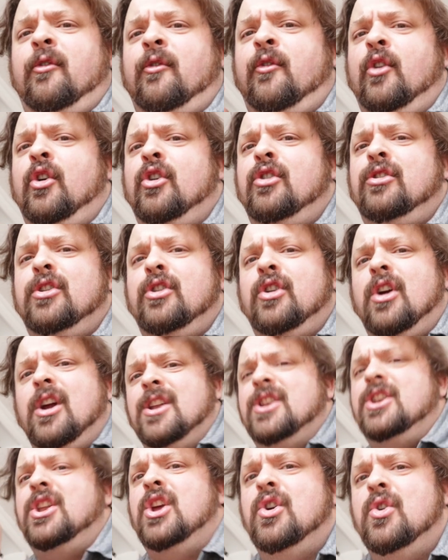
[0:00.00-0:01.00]
further
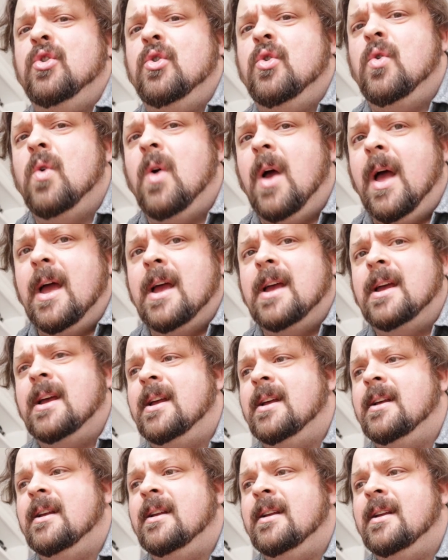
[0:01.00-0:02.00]
ado,
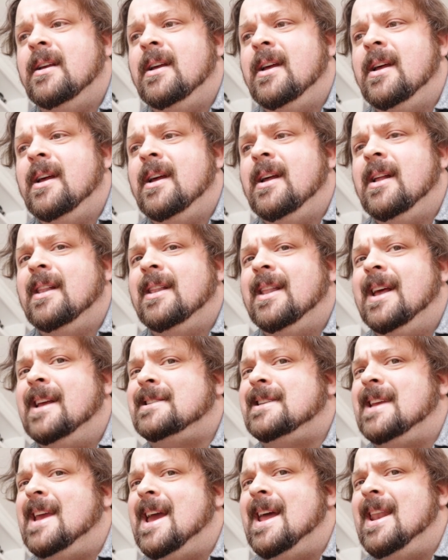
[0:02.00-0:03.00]

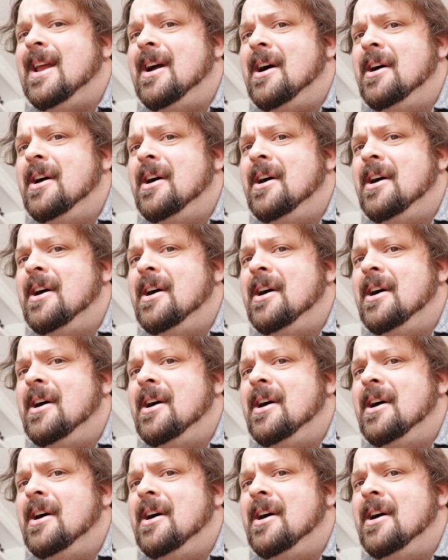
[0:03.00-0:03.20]
let's get